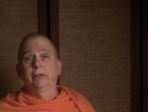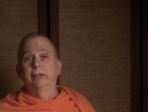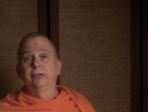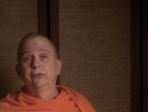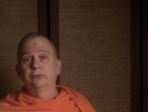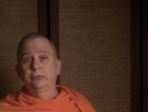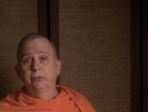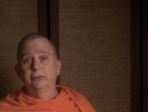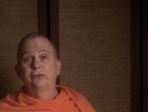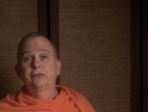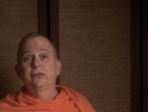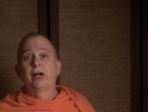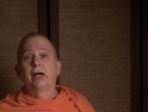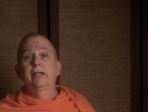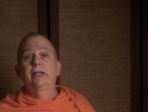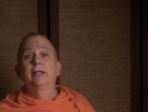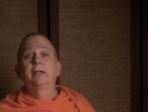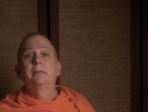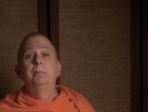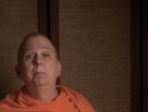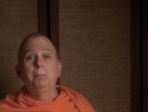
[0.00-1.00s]
is
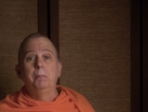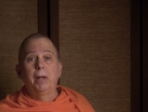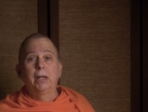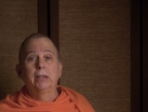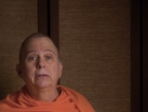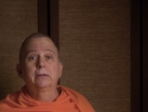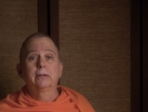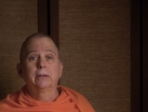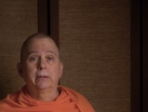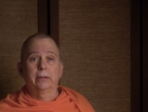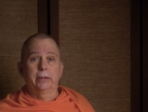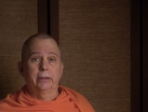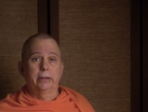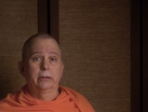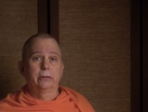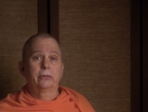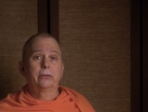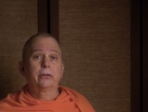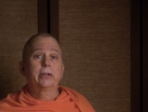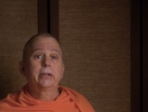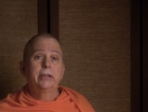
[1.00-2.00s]
recited mentally
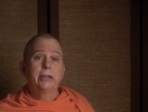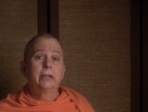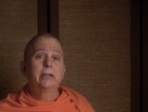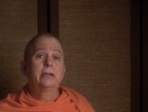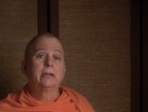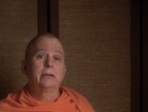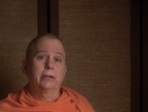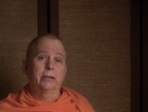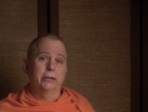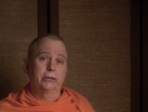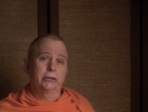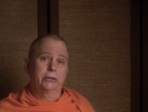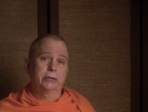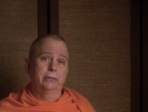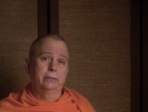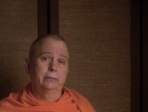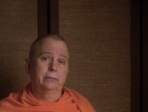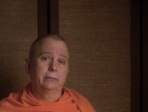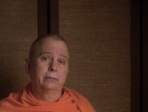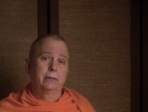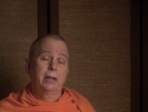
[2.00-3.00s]
during inhalation,